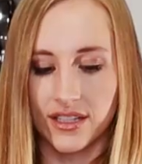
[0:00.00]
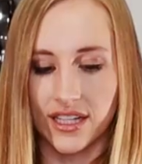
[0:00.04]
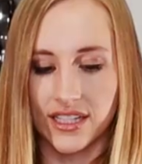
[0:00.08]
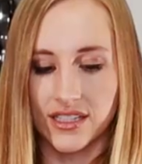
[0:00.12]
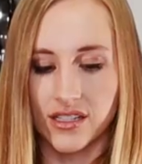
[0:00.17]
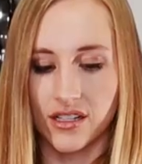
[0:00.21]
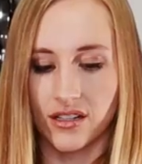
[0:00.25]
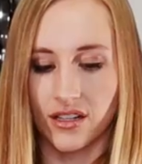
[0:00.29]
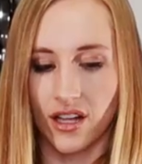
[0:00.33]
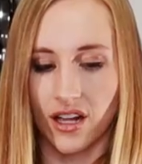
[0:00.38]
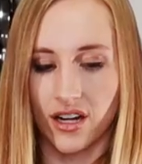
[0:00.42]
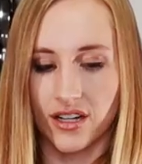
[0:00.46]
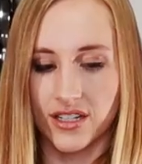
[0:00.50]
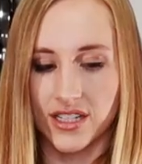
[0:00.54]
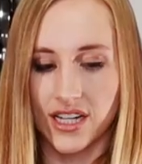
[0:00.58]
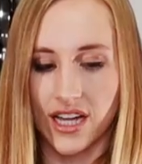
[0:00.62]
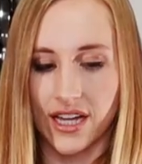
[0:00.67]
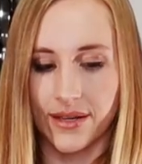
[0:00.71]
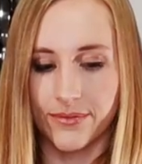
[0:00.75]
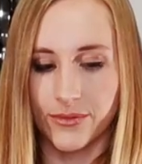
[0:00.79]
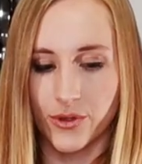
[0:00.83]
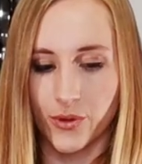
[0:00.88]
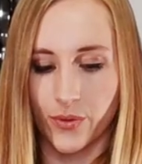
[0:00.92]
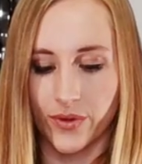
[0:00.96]
That's a lot of
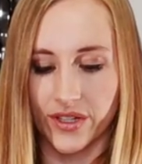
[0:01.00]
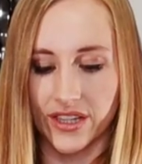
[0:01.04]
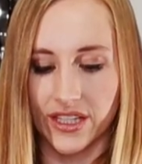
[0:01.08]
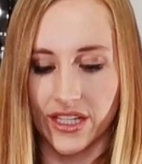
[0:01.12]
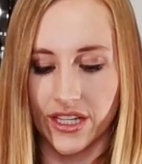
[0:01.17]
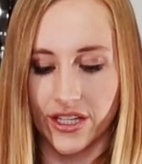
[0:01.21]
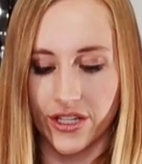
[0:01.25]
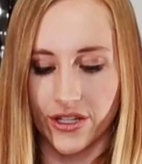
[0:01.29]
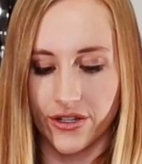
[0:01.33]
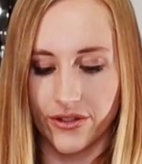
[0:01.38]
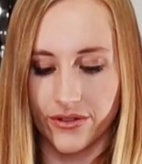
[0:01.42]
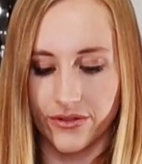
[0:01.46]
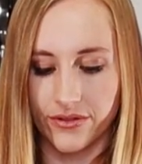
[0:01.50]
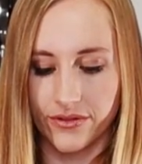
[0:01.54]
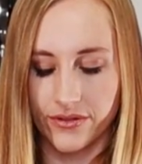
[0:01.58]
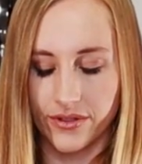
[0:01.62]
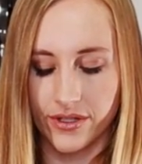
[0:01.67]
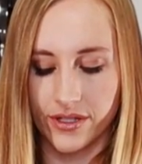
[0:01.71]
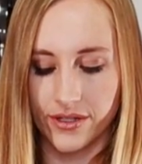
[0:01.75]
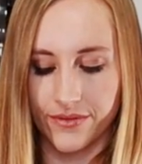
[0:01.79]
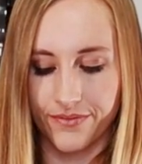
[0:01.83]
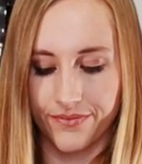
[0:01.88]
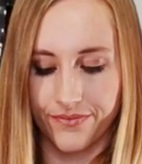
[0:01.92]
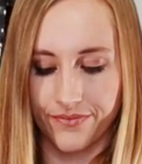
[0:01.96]
times what they
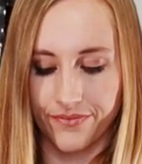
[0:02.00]
use.